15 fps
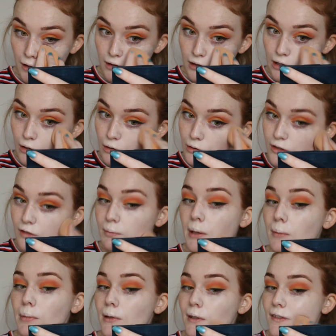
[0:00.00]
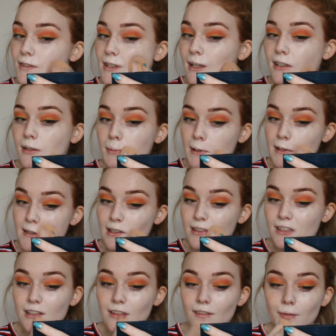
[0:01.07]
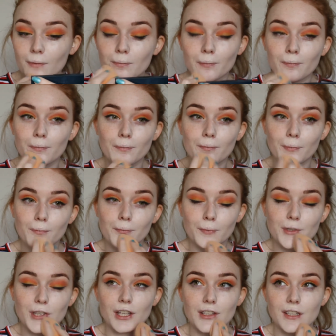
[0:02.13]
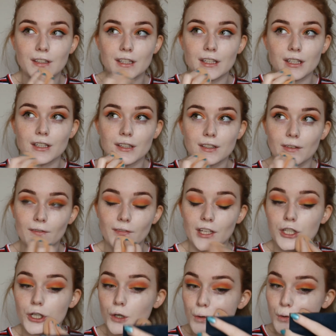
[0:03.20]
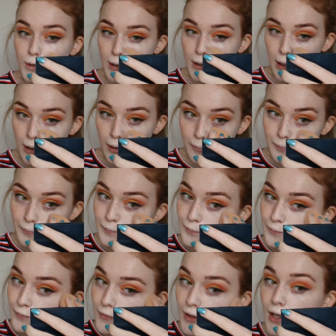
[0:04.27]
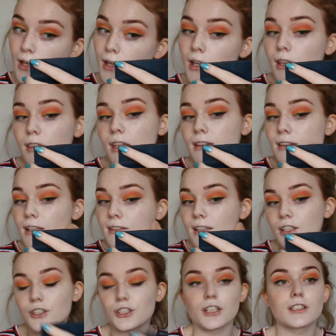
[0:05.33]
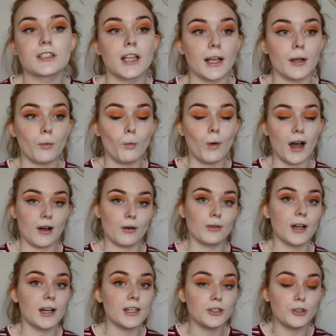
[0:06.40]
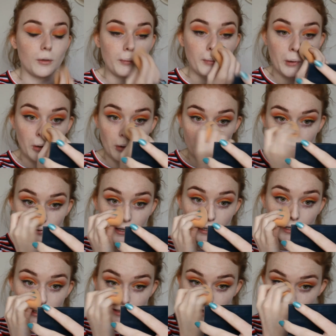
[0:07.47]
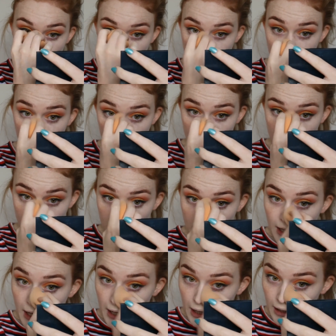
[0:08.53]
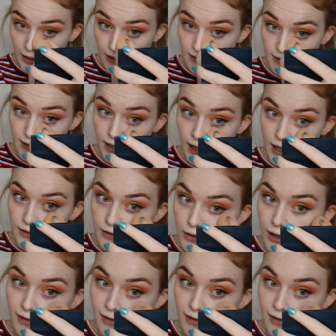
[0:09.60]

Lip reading: Loads of people have said to me since these videos that this is just like, wow, that is your perfect shade. And it's like, I know,